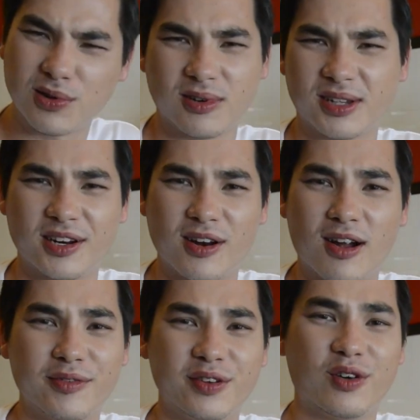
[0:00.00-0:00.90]
cooked in an
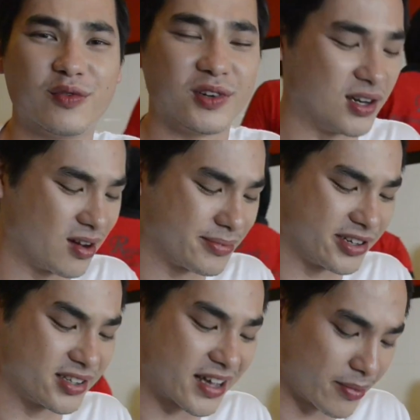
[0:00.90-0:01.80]
oven over a long
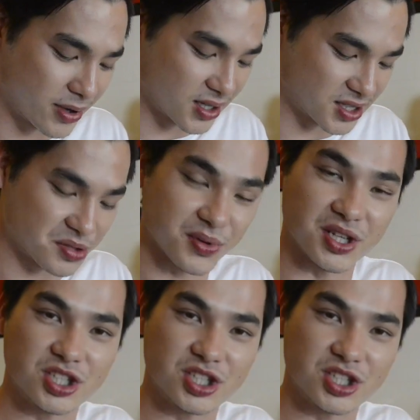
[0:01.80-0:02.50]
period of time, because it's been